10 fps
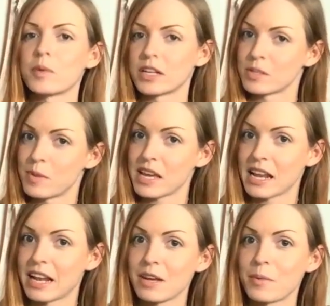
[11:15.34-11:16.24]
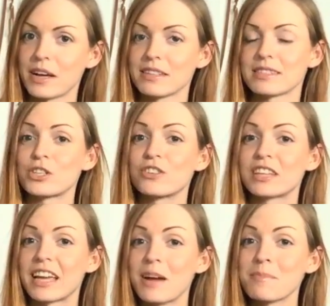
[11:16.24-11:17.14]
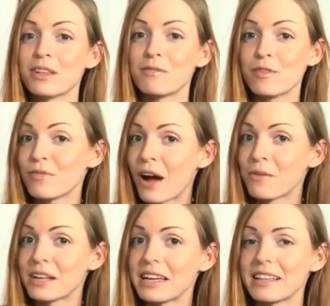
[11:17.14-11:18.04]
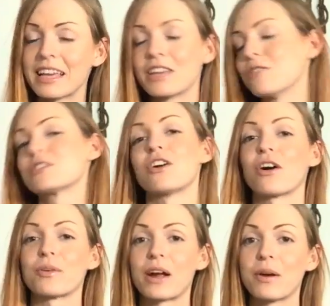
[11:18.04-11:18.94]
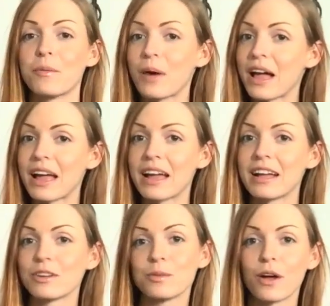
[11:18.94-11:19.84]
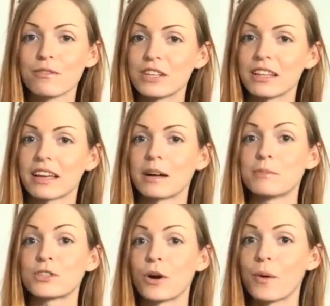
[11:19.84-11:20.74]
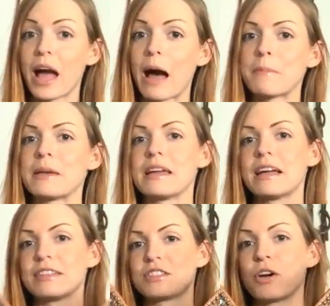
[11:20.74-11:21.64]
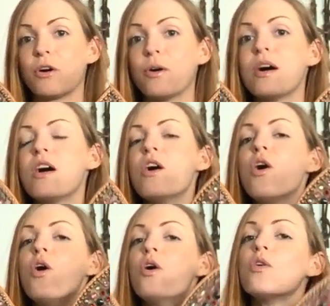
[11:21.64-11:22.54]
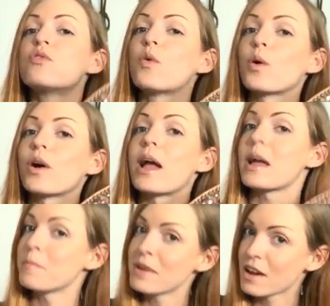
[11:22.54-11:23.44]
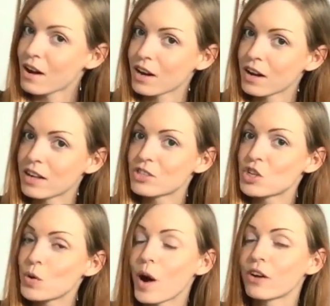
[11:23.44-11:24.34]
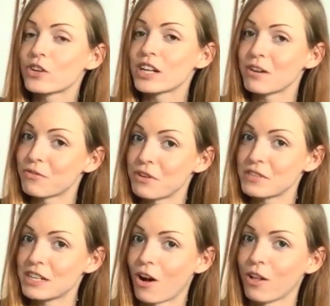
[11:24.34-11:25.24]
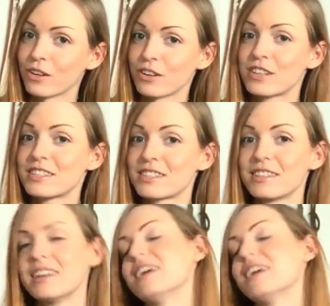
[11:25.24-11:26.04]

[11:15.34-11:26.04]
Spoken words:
wanted to make it anyways. She goes, I can't believe you found it, like you saw it right away and you loved it, like I'm so happy. And so for a mere $250,